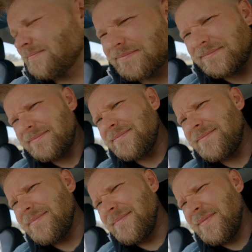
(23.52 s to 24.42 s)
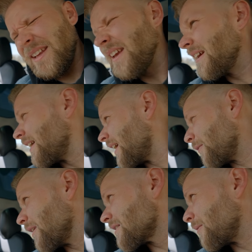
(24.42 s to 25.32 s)
It's cold. I
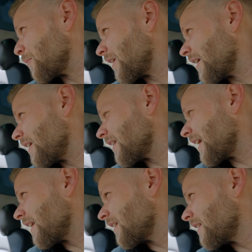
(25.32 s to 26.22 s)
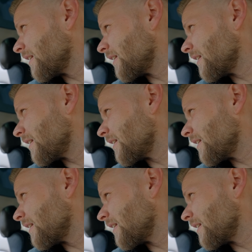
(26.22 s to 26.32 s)
read somewhere that